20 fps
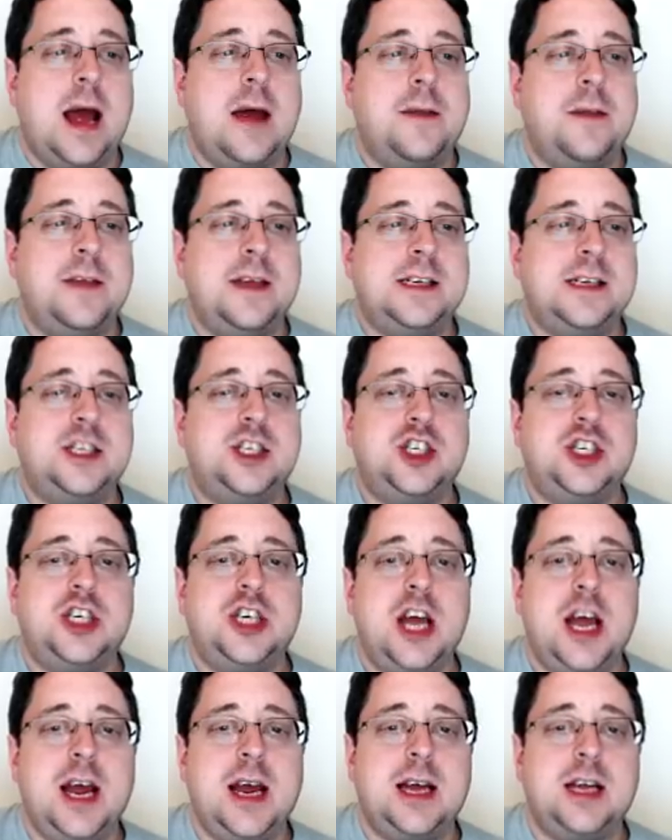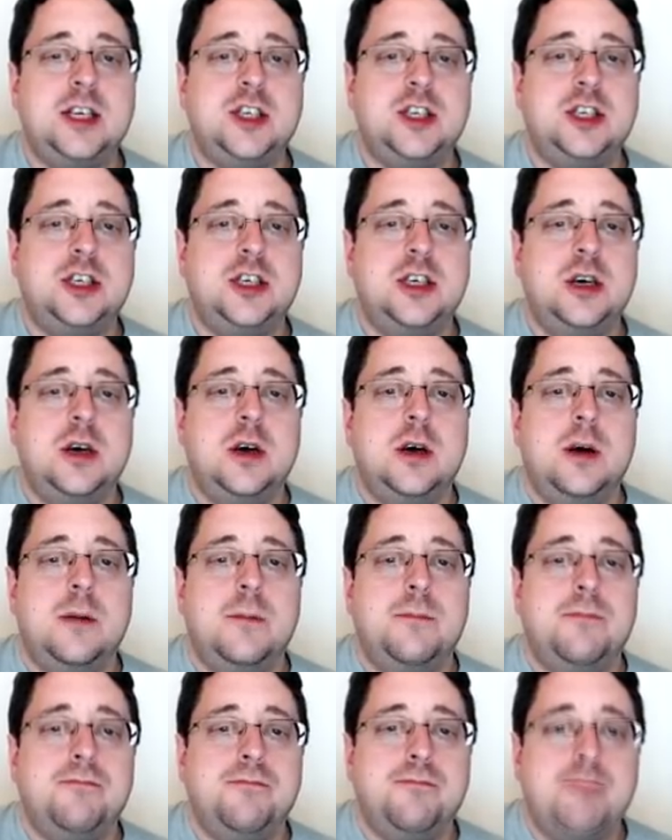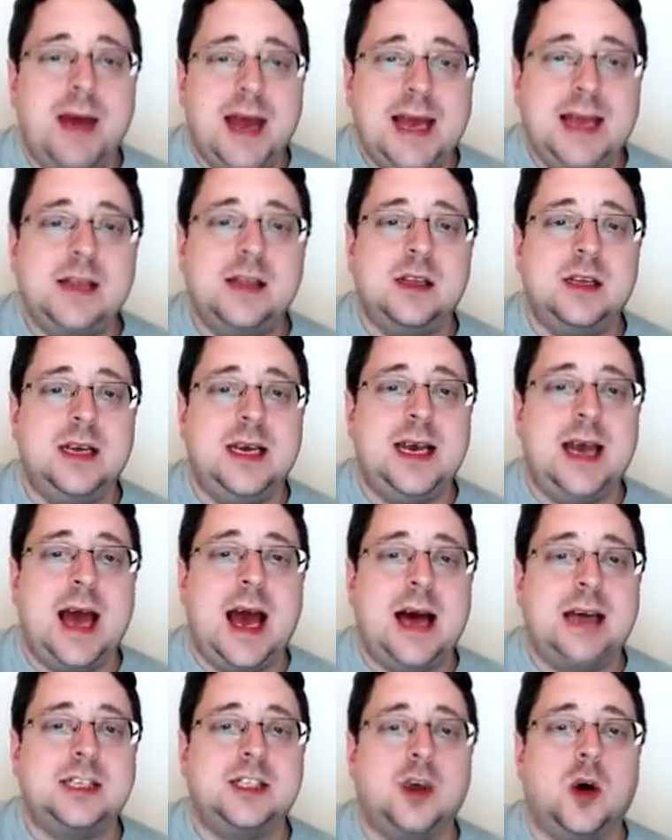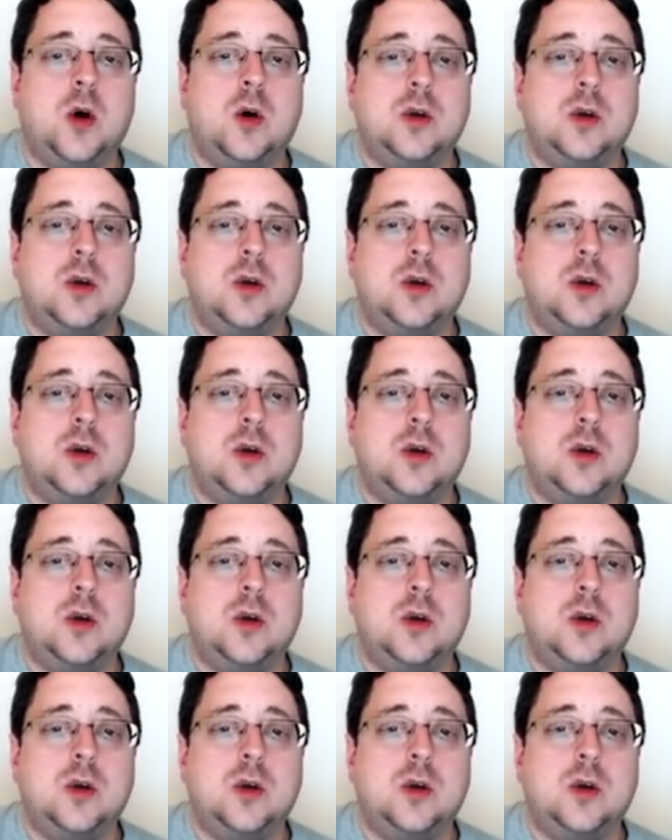and this change mainly adds a